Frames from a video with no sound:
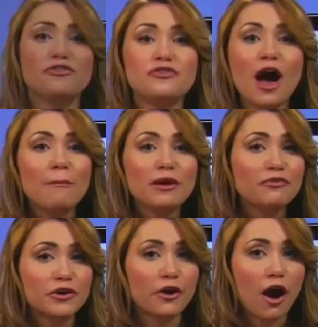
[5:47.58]
shopping
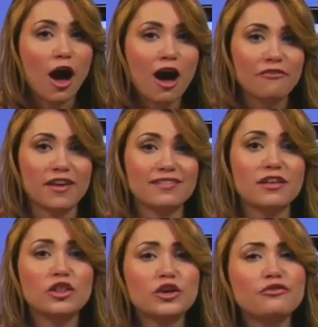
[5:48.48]
for your office,
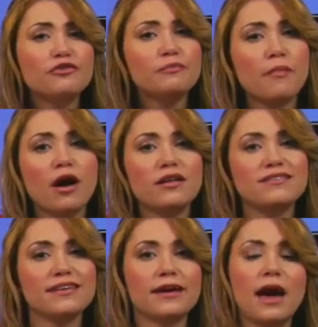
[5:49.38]
look for models
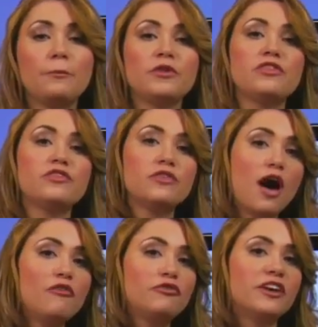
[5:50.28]
that come with
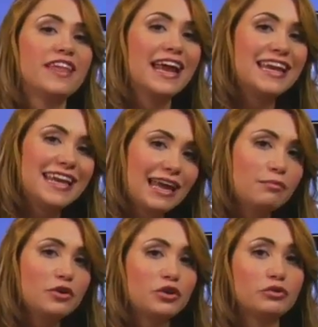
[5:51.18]
software that
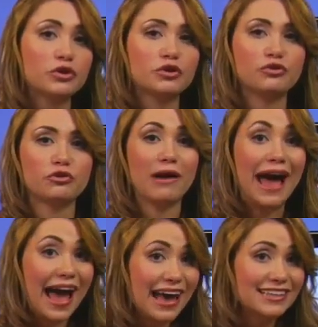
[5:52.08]
enable you to control
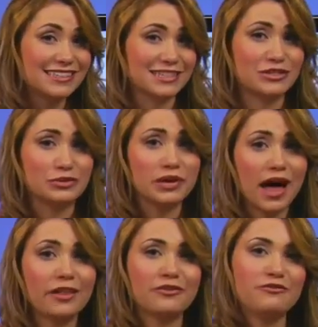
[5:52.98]
access to
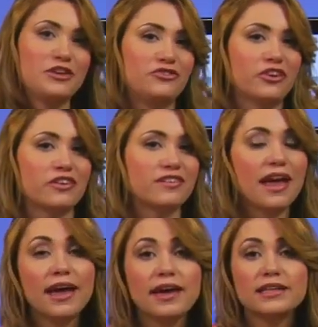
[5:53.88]
color features
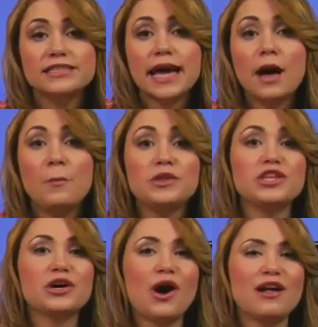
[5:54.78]
to help with
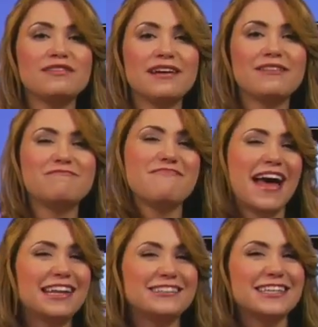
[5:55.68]
the cost of
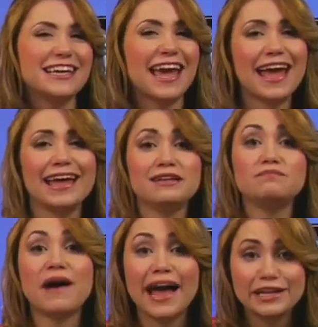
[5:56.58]
managing
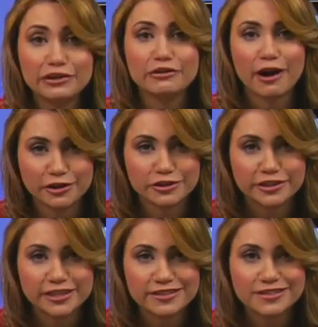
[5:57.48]
and buying new
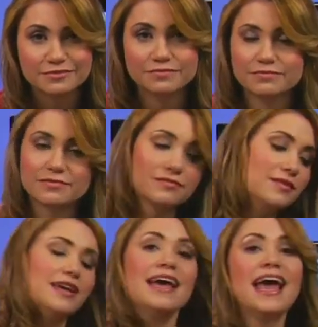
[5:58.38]
cartridges.
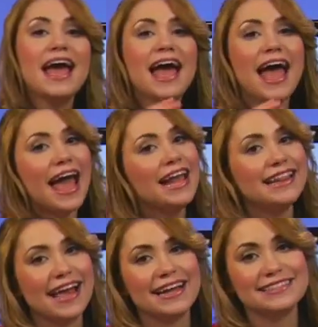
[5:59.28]
And
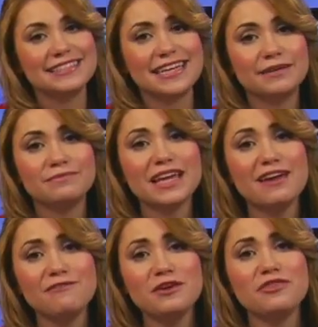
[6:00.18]
lastly,
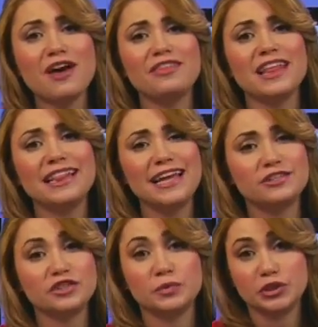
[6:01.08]
if you thought that
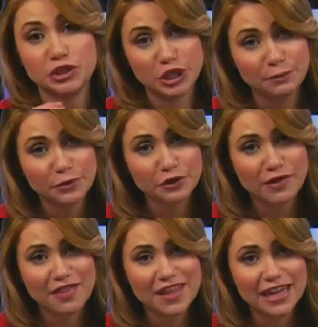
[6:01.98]
lasers were cheaper to run than